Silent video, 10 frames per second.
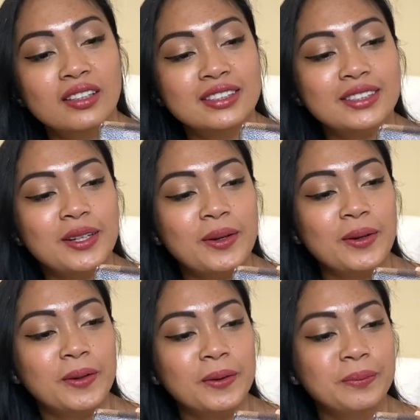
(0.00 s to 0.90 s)

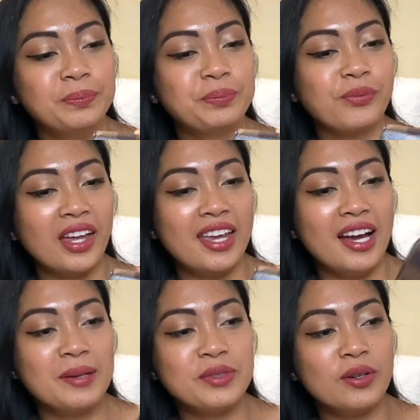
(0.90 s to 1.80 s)
So yeah,
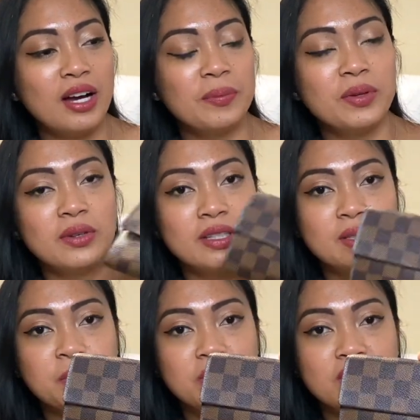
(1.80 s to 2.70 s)
I'm so happy with this
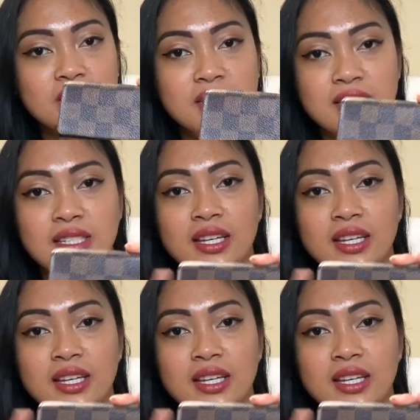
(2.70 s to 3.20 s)
purchase.